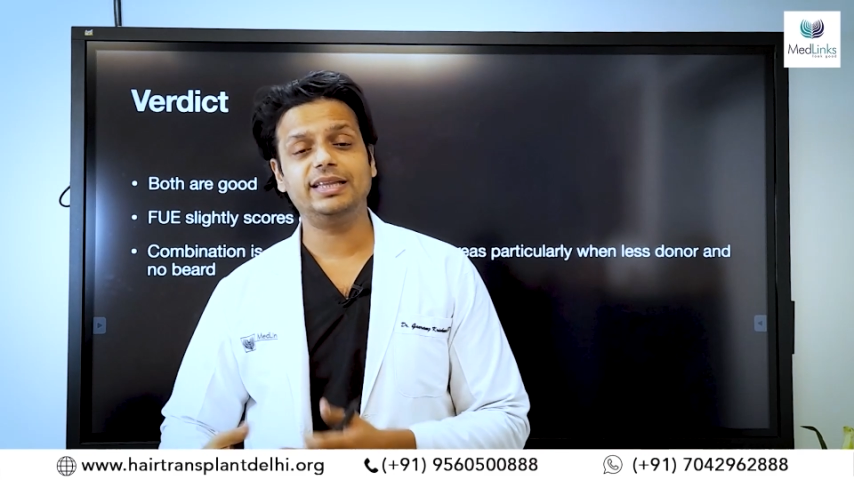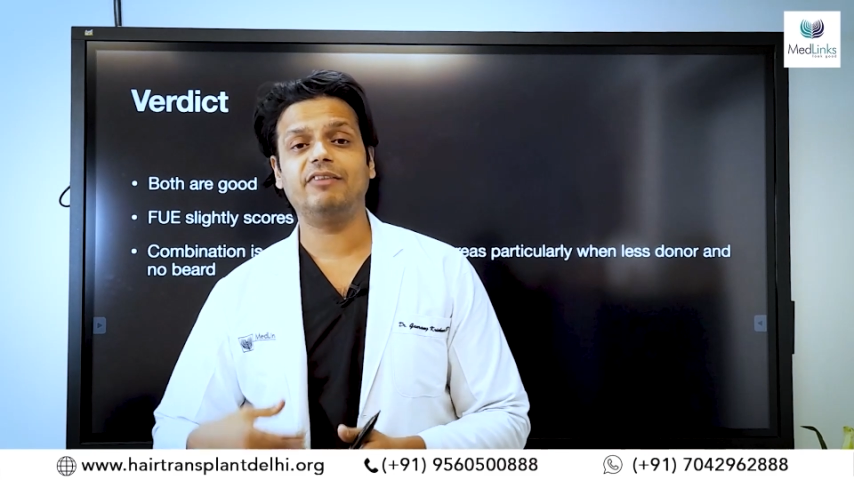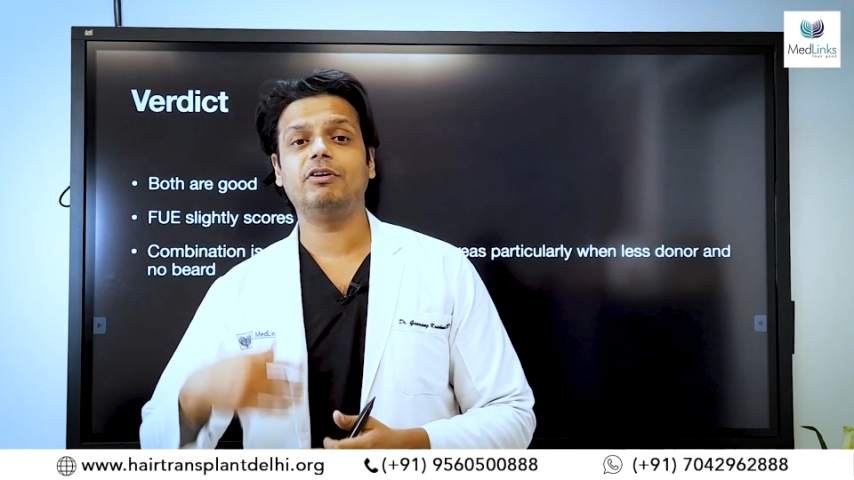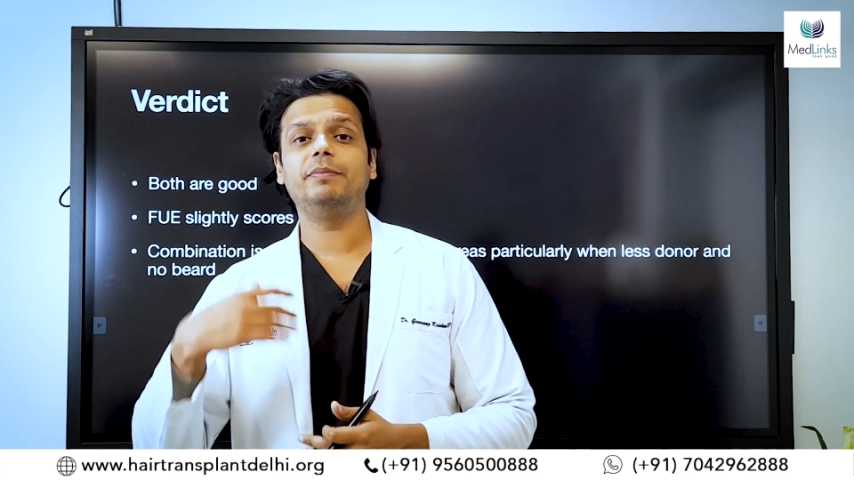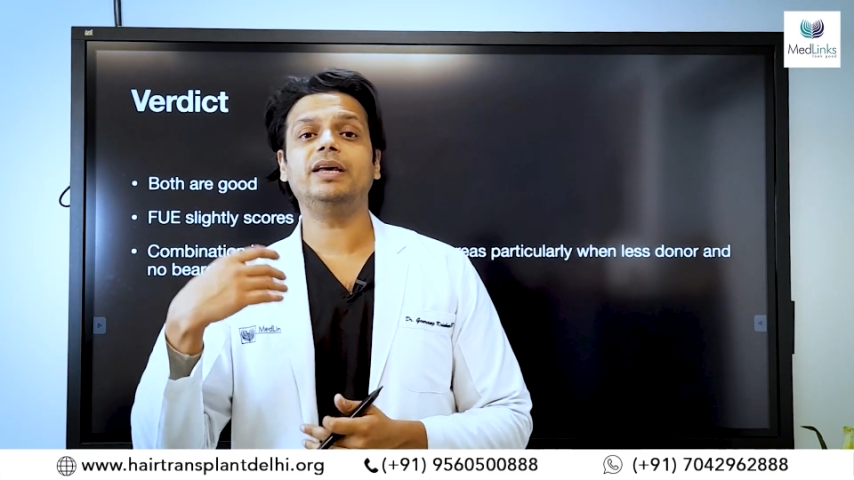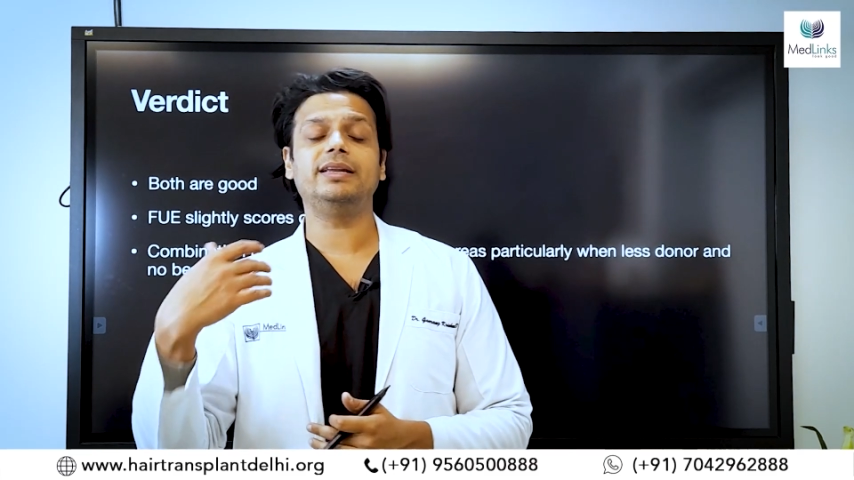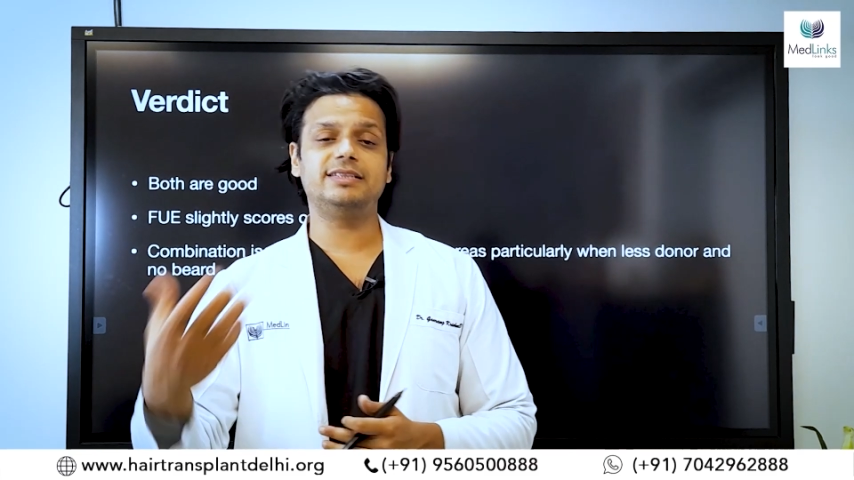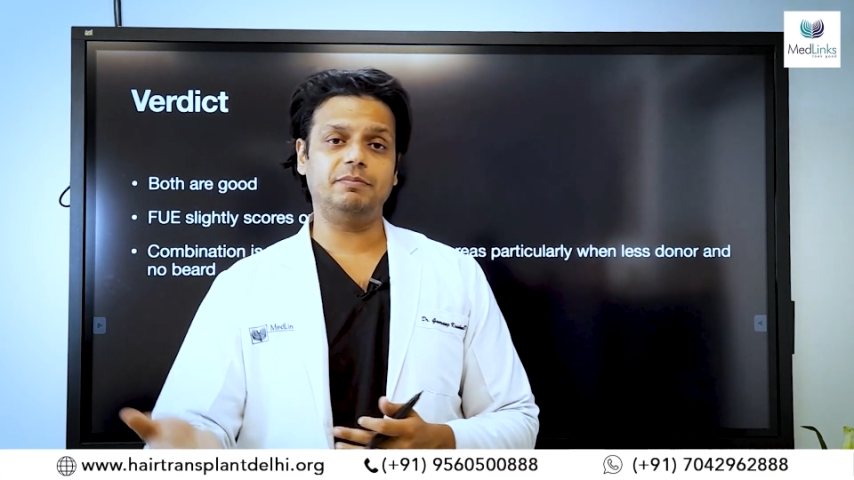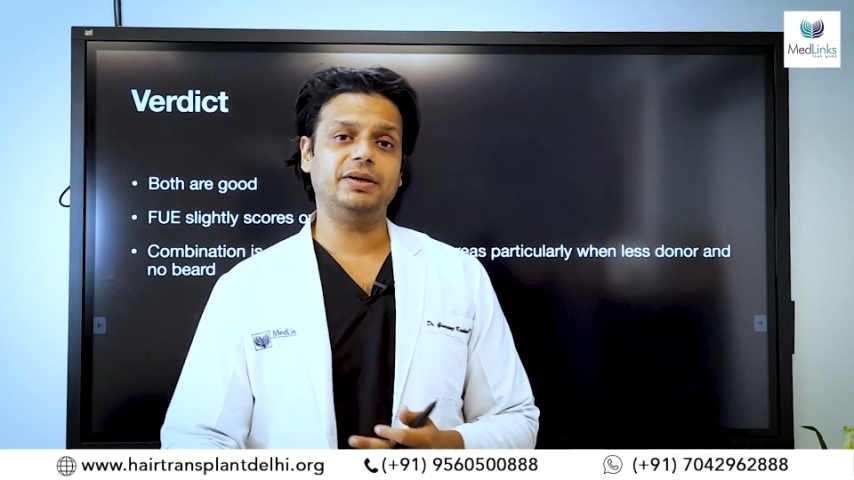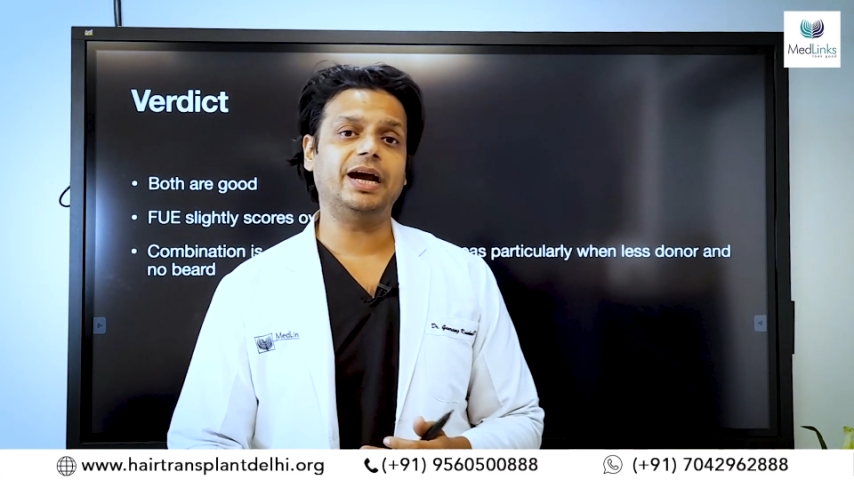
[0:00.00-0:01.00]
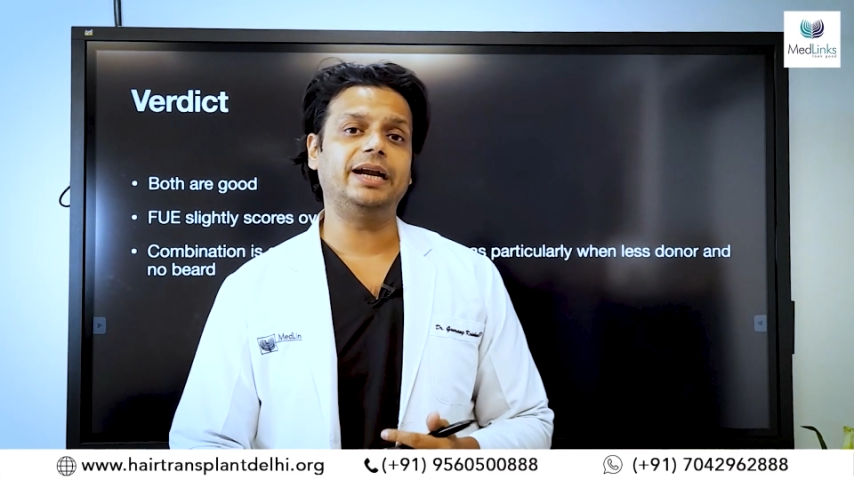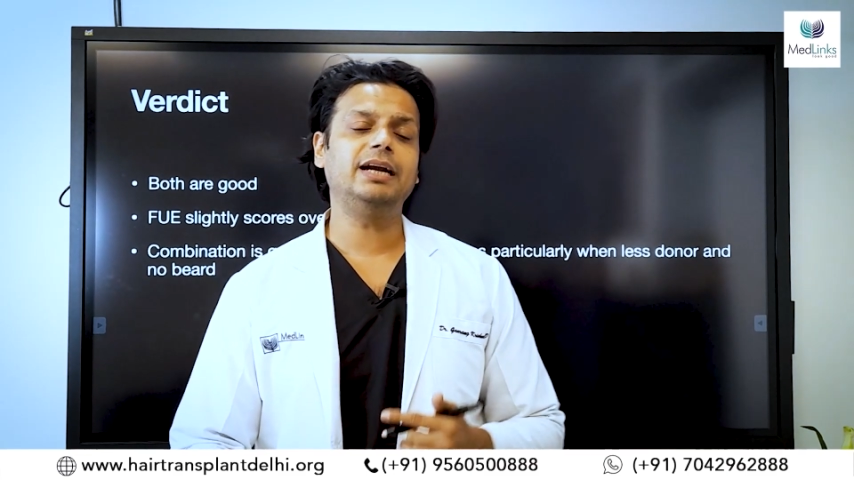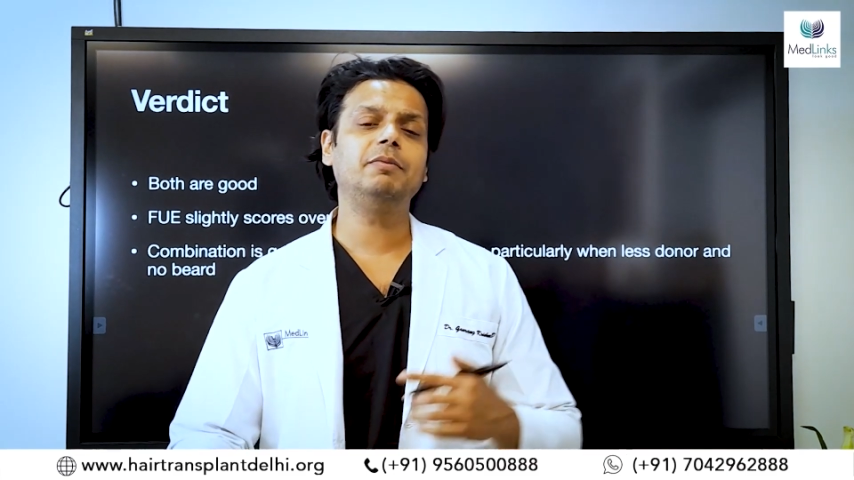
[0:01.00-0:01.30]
there will be a reason behind it